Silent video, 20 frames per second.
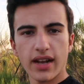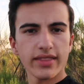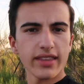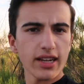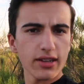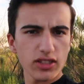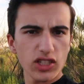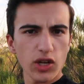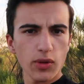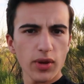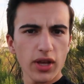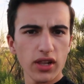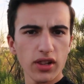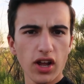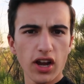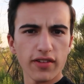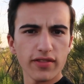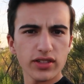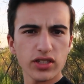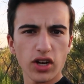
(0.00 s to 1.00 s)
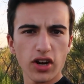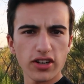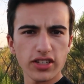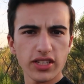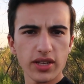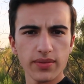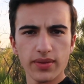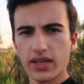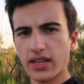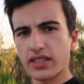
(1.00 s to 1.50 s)
I thought it was gonna be a Larvitar or
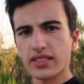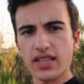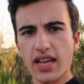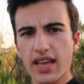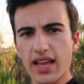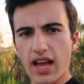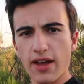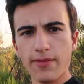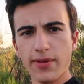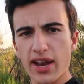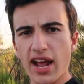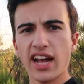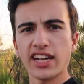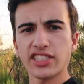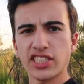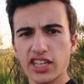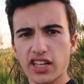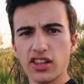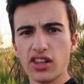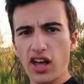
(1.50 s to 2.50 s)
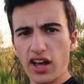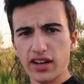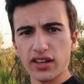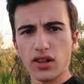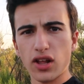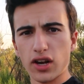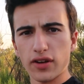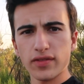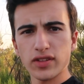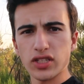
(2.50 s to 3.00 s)
something, because like, I've been hatching a lot of
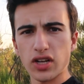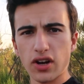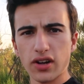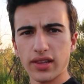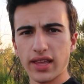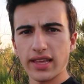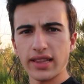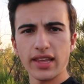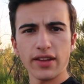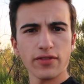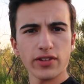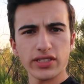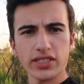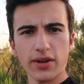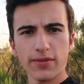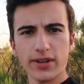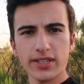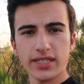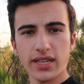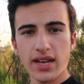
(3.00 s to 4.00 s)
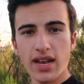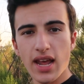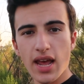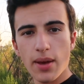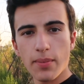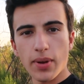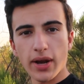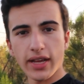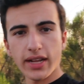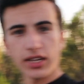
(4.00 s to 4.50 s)
Larvitar lately for some reason,
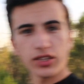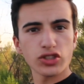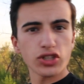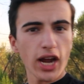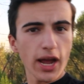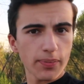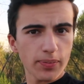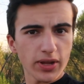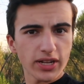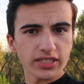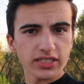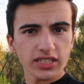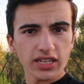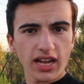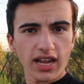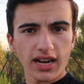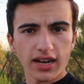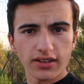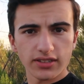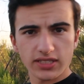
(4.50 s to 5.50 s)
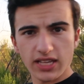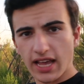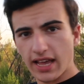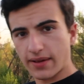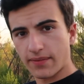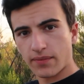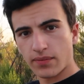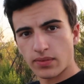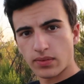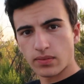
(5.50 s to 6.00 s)
but I get a Trapinch. And I was
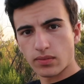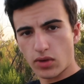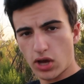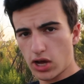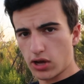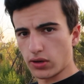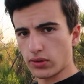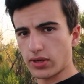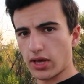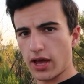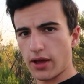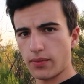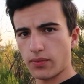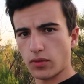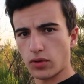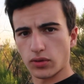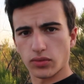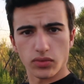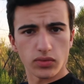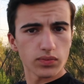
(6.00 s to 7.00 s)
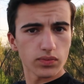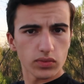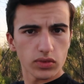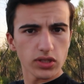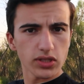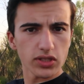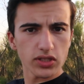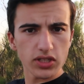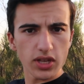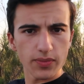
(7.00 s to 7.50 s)
like, oh, okay, well,
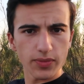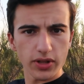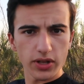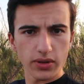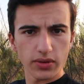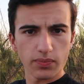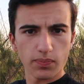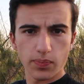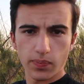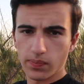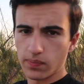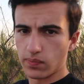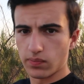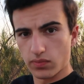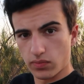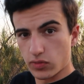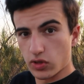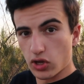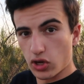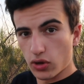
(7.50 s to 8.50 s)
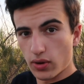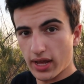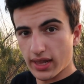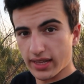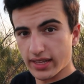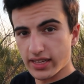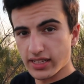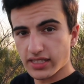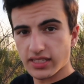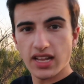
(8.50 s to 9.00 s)
this is something new at
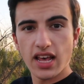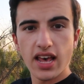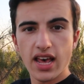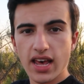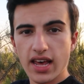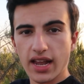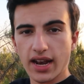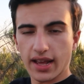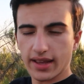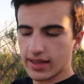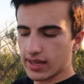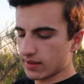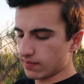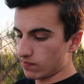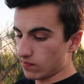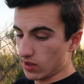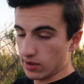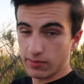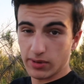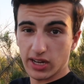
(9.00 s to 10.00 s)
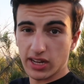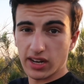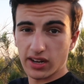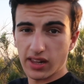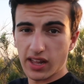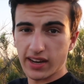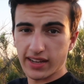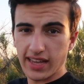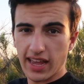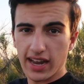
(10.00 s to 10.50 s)
least. And I'm gonna get a
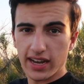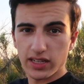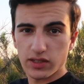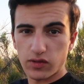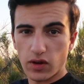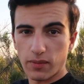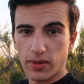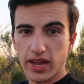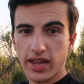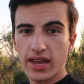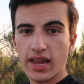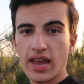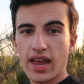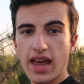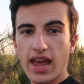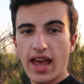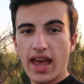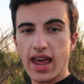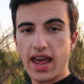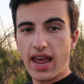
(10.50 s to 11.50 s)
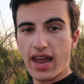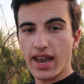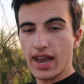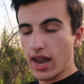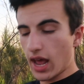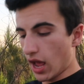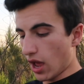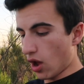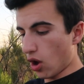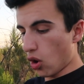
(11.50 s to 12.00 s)
lot of candies from it.
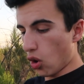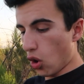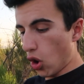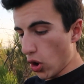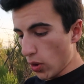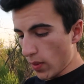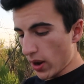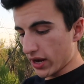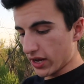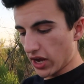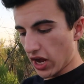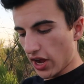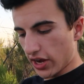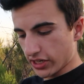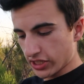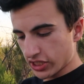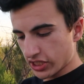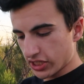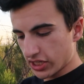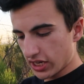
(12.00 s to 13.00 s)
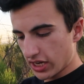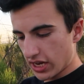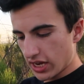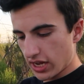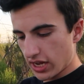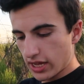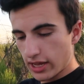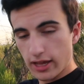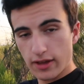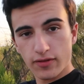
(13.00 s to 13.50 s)
And oh my gosh,
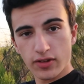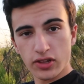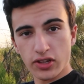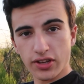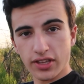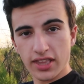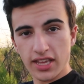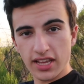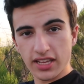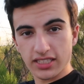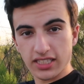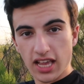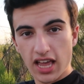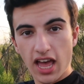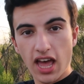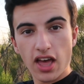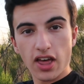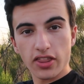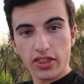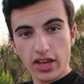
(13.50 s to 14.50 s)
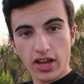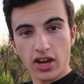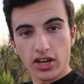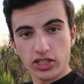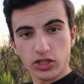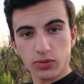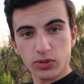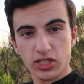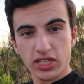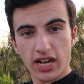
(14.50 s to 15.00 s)
if you look at this, the
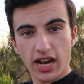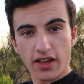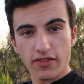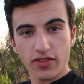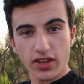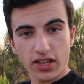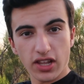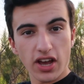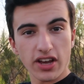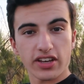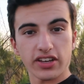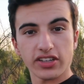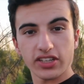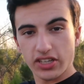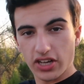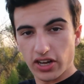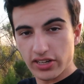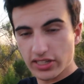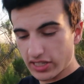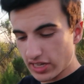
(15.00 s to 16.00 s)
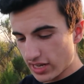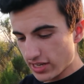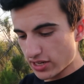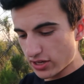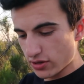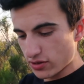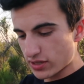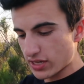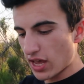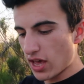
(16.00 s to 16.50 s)
100% IV luck
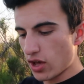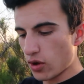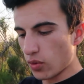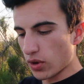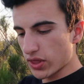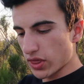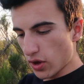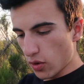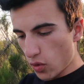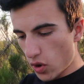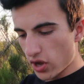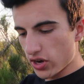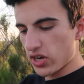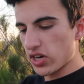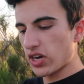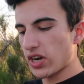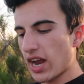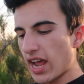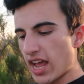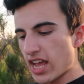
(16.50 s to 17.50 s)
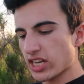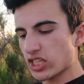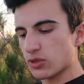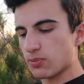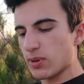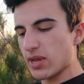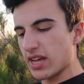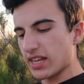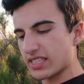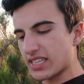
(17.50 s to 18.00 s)
continues with a Wonder
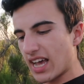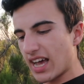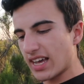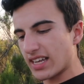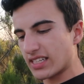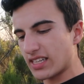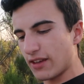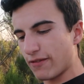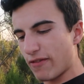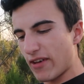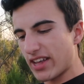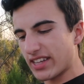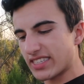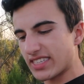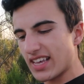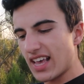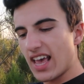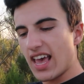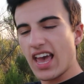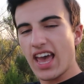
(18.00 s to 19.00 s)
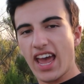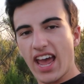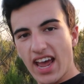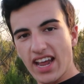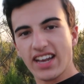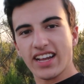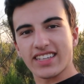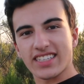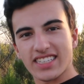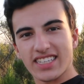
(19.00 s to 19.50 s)
HP attack defense
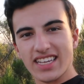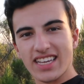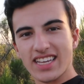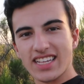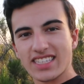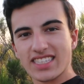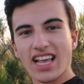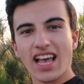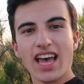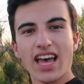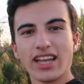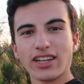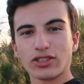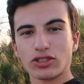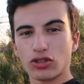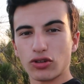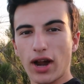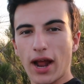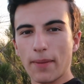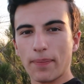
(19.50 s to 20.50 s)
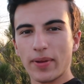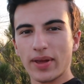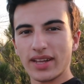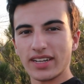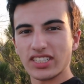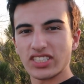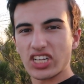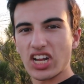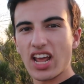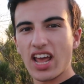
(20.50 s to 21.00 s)
and exceeds
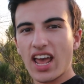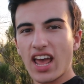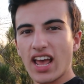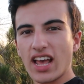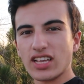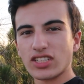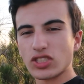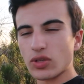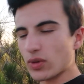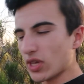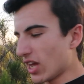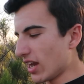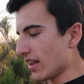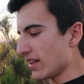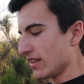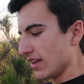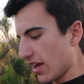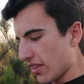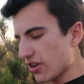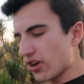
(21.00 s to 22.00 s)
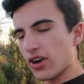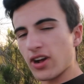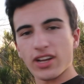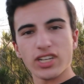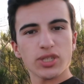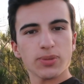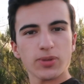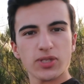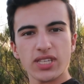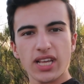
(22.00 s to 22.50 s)
Trapinch. So we got another
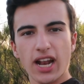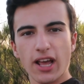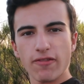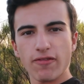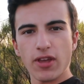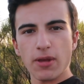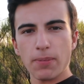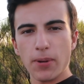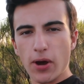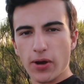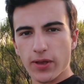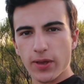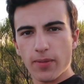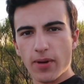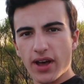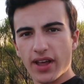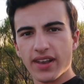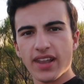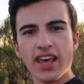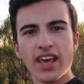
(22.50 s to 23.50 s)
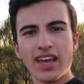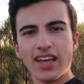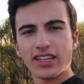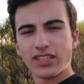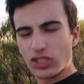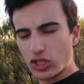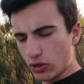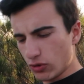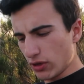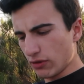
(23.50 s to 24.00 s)
100% IV
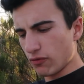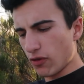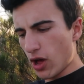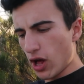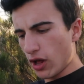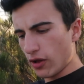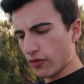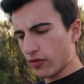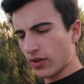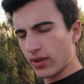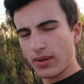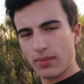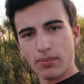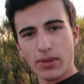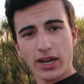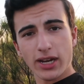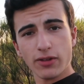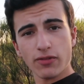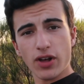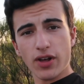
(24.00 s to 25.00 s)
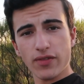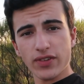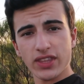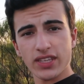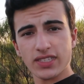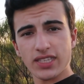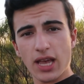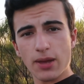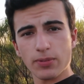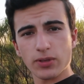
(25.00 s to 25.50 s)
Pokemon to evolve. Might evolve in
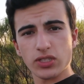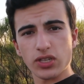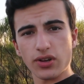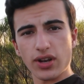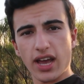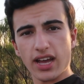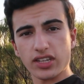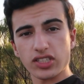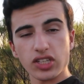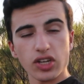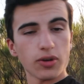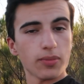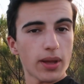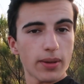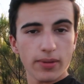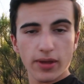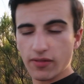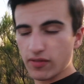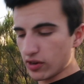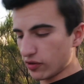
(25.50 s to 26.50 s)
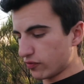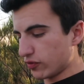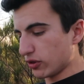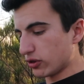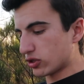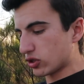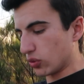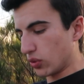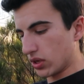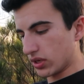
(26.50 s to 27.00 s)
this episode actually, or maybe even a
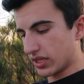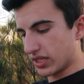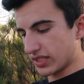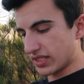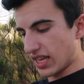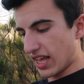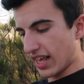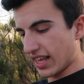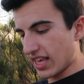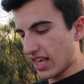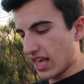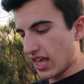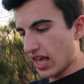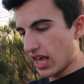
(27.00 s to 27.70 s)
future one, because like,